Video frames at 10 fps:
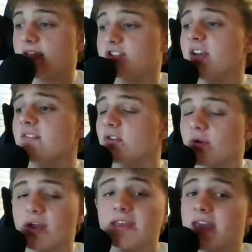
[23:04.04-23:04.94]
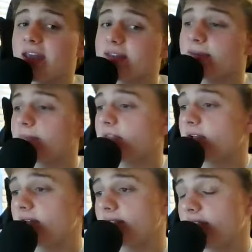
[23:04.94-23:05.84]
And shout out to Grand Canyon.
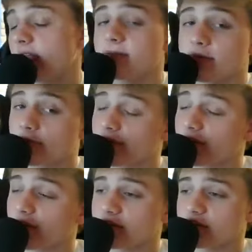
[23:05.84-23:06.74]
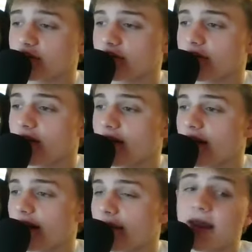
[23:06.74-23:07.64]
They've been really good this year.
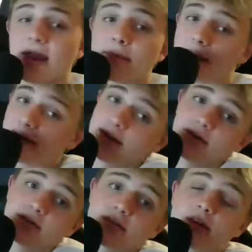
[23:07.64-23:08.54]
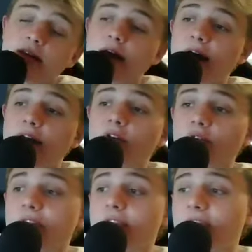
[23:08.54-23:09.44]
Um, I got my eye on eye on
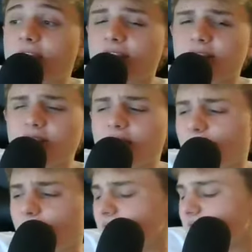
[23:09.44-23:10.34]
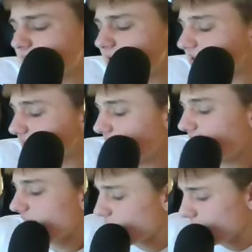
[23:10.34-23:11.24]
Grand Canyon. Uh, where what is their? They
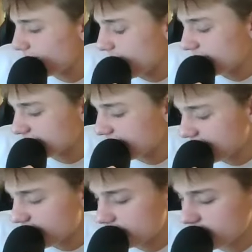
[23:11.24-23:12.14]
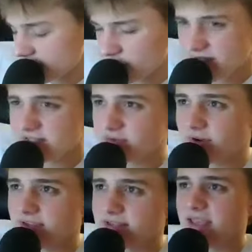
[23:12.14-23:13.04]
got a weird mascot. What is
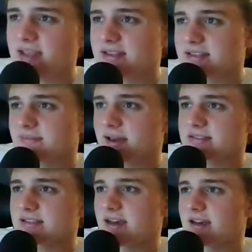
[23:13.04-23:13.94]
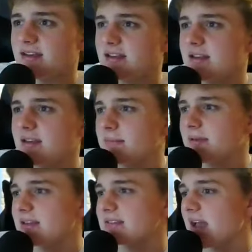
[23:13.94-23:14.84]
Grand Canyon's mascot?
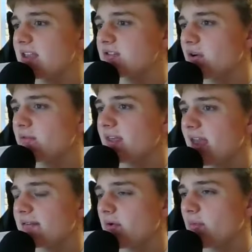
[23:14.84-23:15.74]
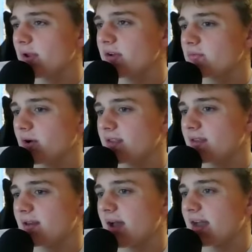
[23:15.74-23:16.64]
Because I know they have a weird one.
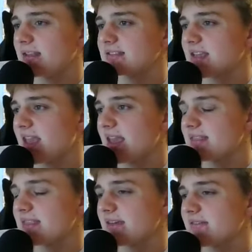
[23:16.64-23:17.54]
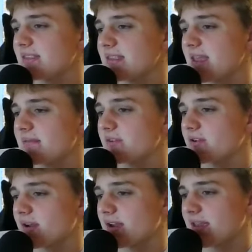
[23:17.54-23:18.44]
I just can't think of the name for
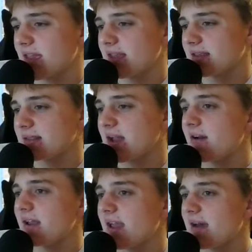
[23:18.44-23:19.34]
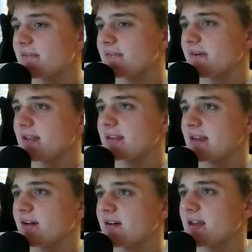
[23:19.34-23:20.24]
Grand Canyon. Now I have to find it
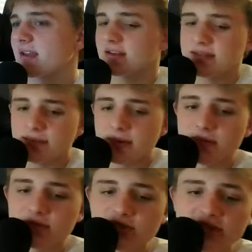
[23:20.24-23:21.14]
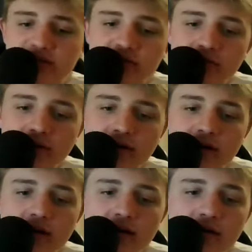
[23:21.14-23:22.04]
out because I remember GCU won.
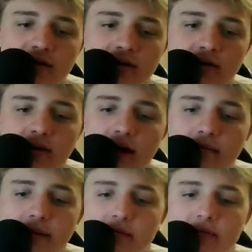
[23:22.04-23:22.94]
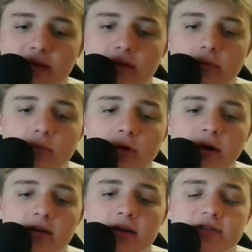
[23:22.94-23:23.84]
I remember they
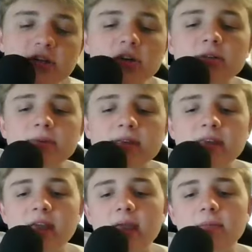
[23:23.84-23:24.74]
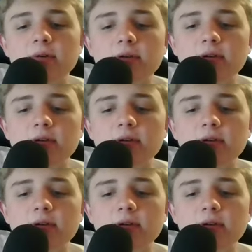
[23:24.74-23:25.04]
won a tournament game.